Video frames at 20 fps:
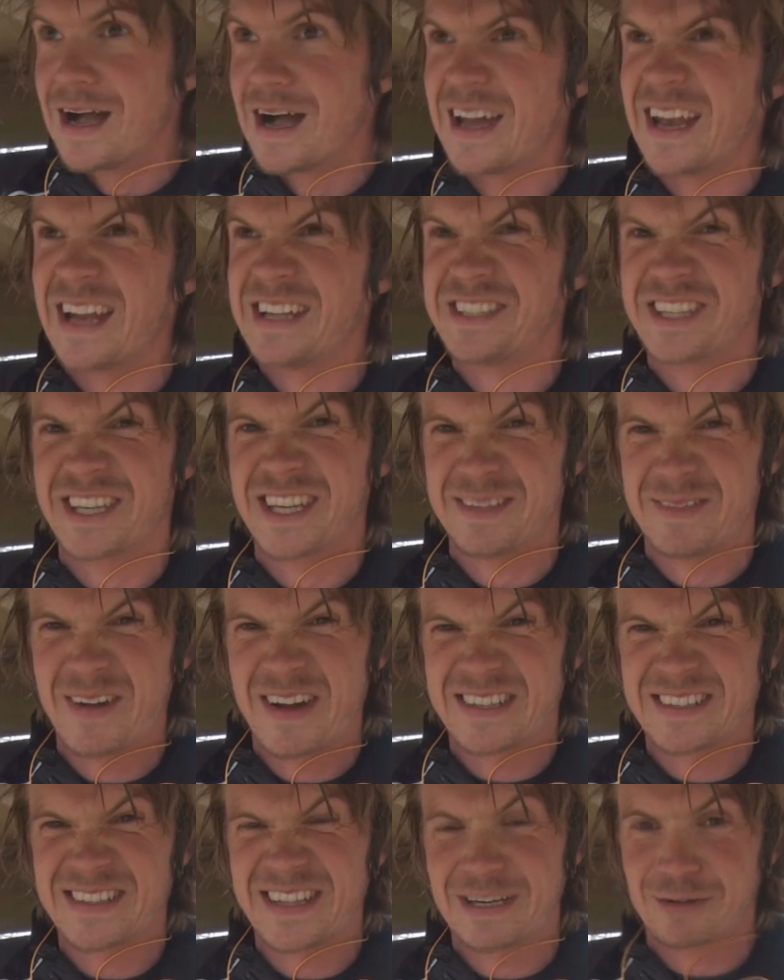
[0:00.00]
and as you can
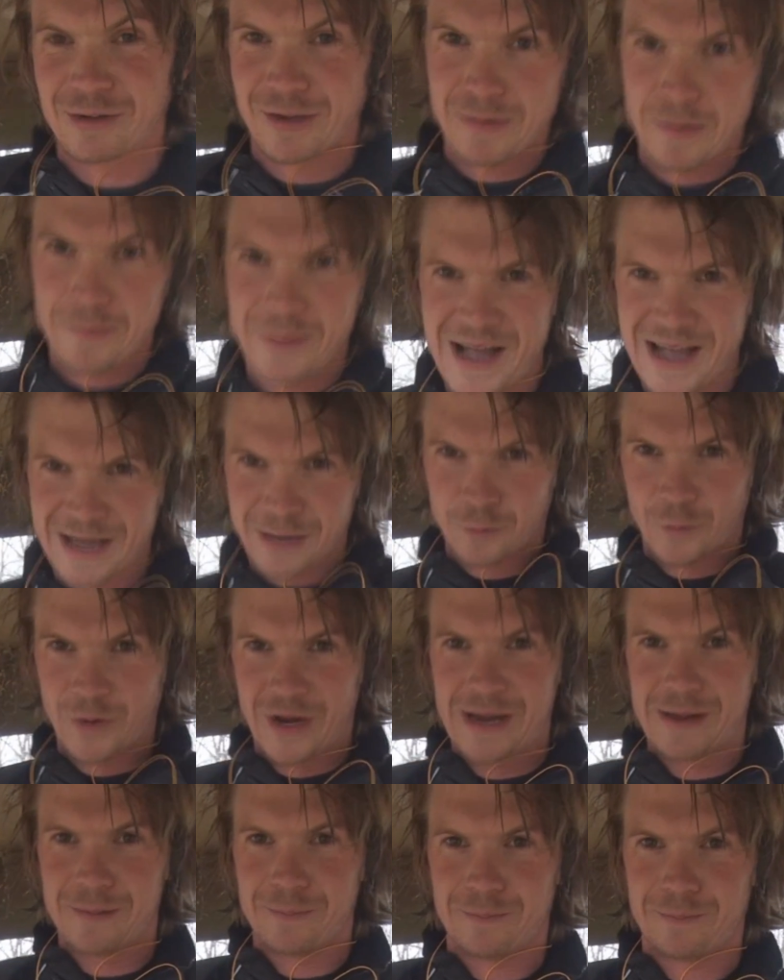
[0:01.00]
imagine then it'll get my bag
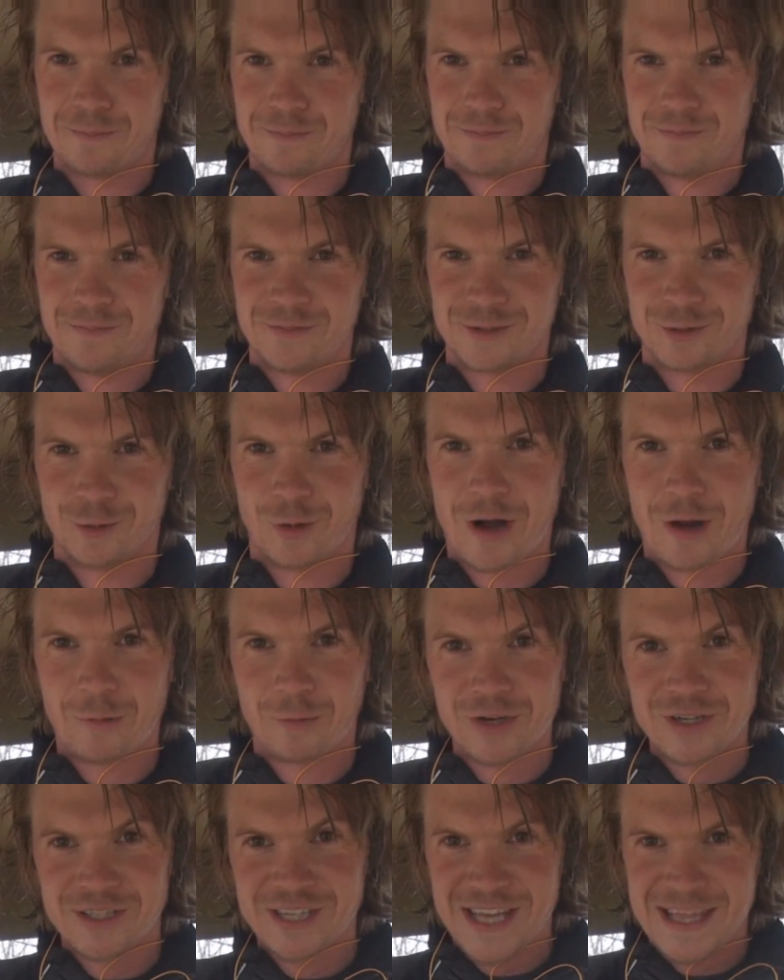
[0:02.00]
wet. So I'm
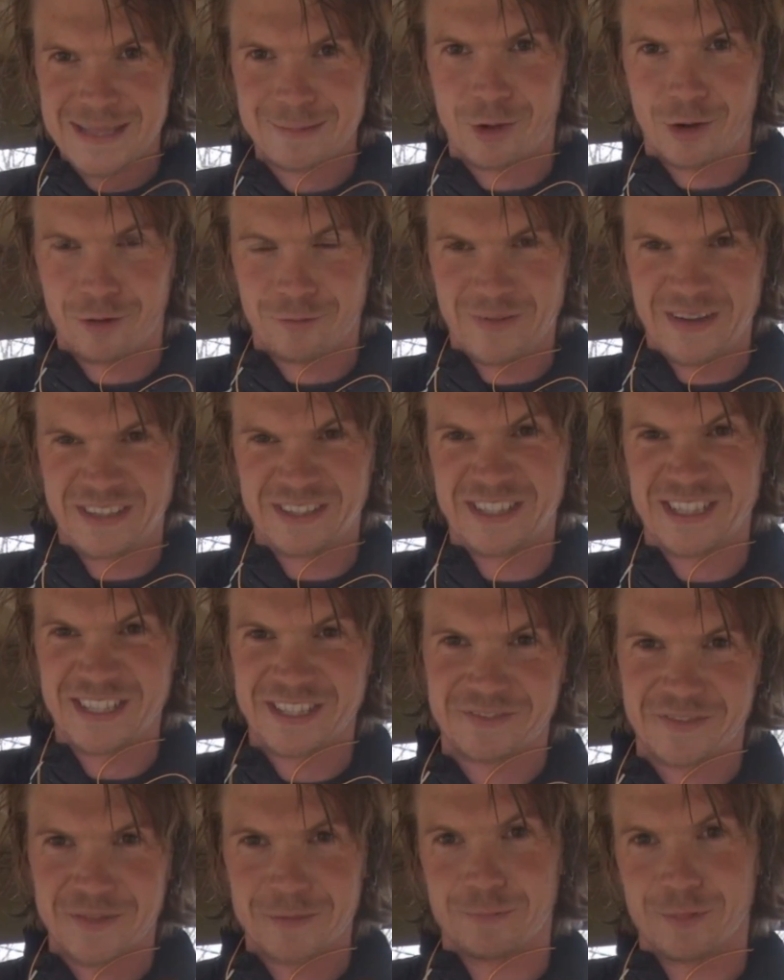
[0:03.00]
going to take them off basically
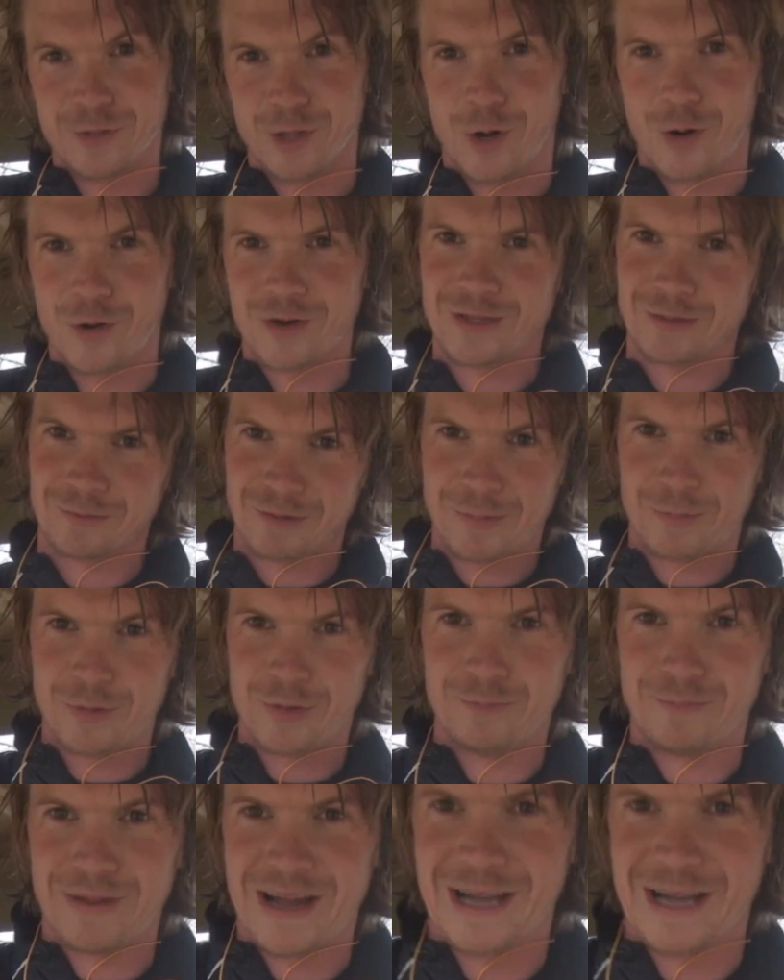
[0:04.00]
just for the blog, and I'm going to put them